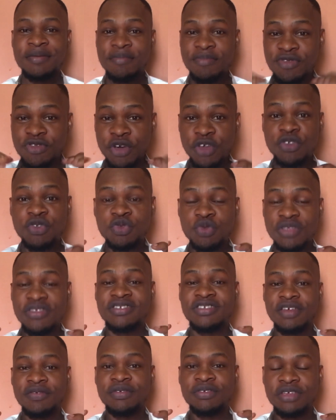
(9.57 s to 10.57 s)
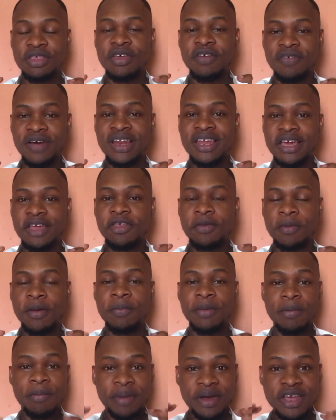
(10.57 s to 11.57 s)
Just 27 seeds of alligator
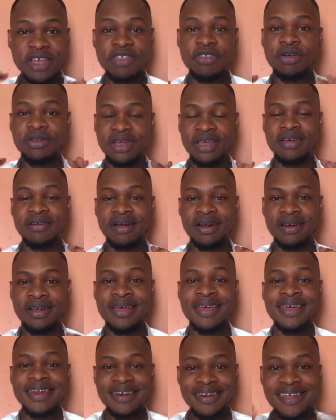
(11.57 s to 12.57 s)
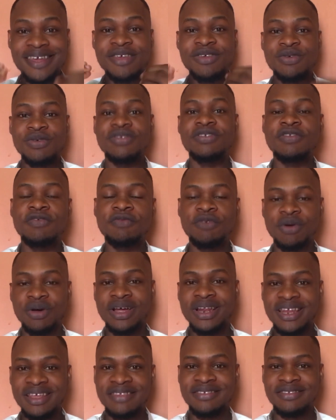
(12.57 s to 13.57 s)
pepper, bury it on the ground, then use it for
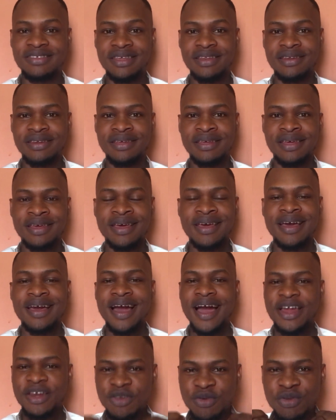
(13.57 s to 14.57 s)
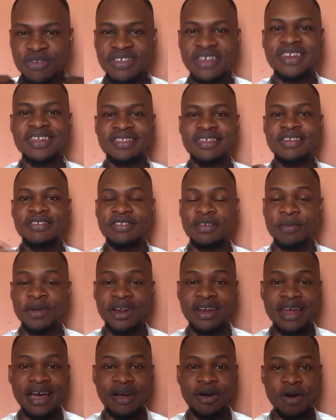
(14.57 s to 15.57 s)
cleansing. And you see the testimony
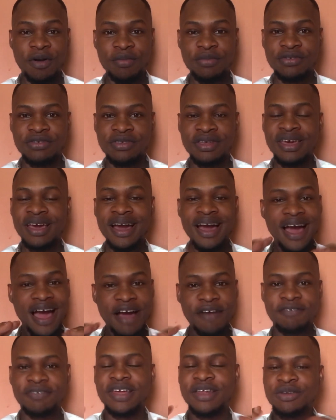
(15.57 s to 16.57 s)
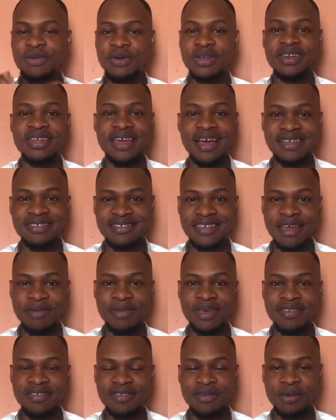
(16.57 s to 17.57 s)
that comes after doing the
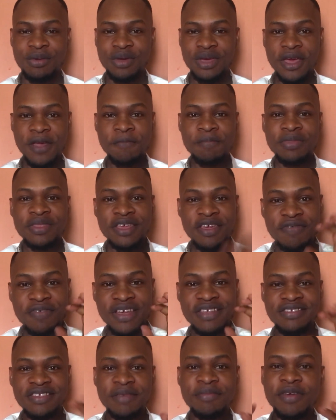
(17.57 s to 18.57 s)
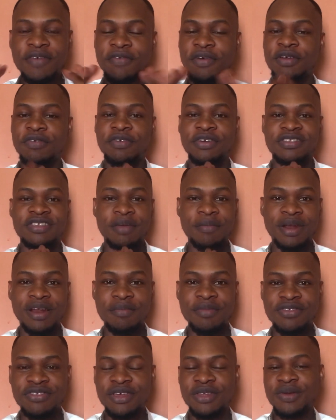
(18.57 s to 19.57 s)
assignment. Okay. If you're seeing me for the first time, my
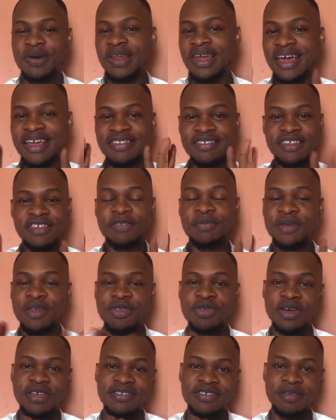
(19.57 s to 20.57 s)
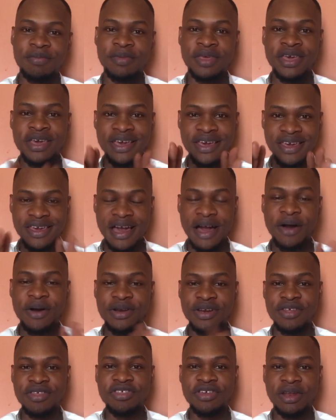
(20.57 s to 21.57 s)
name is Gideon. I teach spiritual tip here
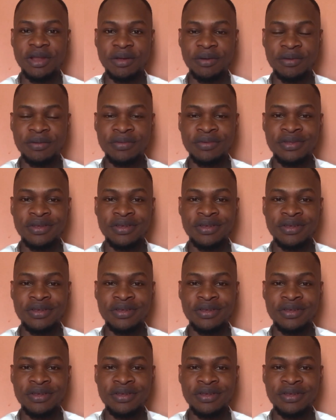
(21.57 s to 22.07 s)
on this channel.